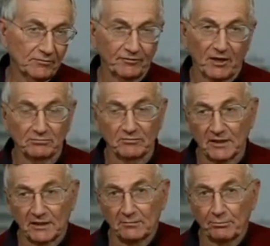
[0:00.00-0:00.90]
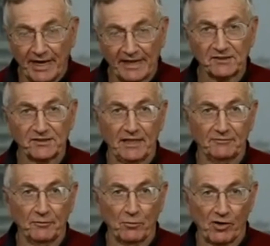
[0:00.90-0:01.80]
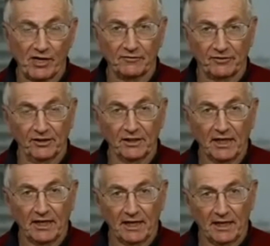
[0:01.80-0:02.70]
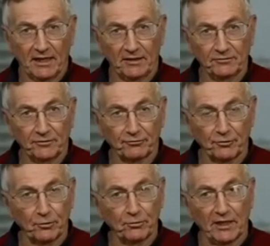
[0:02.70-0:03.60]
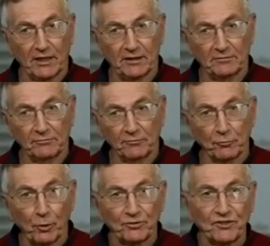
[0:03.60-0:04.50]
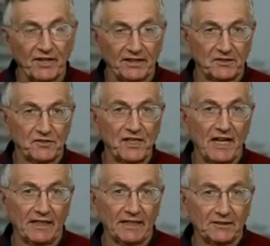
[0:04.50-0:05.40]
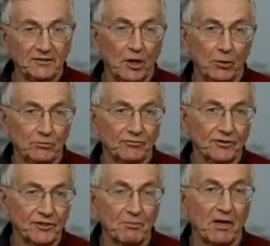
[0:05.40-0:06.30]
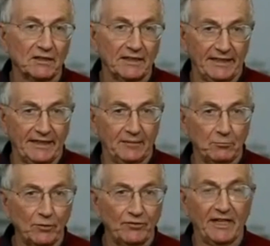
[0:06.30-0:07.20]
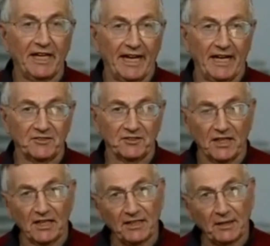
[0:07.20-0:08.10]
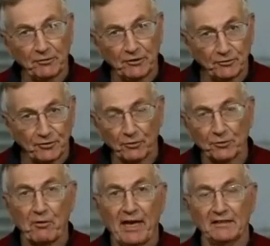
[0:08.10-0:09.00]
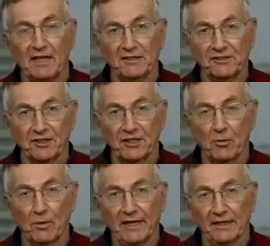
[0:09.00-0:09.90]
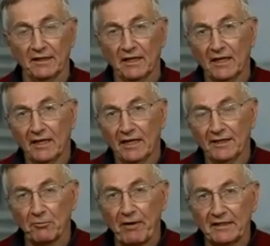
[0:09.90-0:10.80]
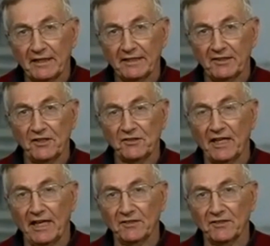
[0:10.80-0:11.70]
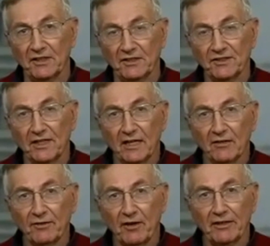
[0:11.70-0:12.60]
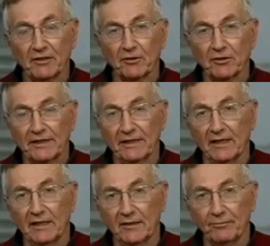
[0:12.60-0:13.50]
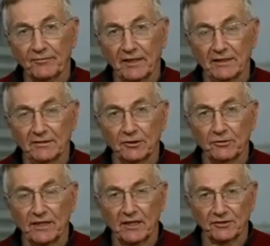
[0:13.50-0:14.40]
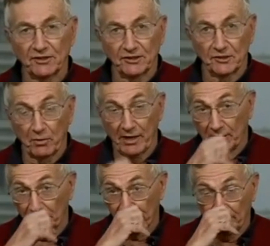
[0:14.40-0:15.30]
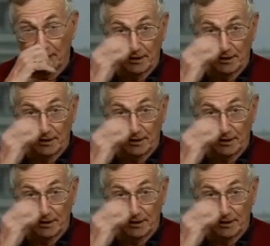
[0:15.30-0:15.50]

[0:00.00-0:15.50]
from Pakistan, from wherever, through routes that the CIA had known for smuggling and moving cash. They would use those rat lines to go in. And the rat line in this case is very early in 2012,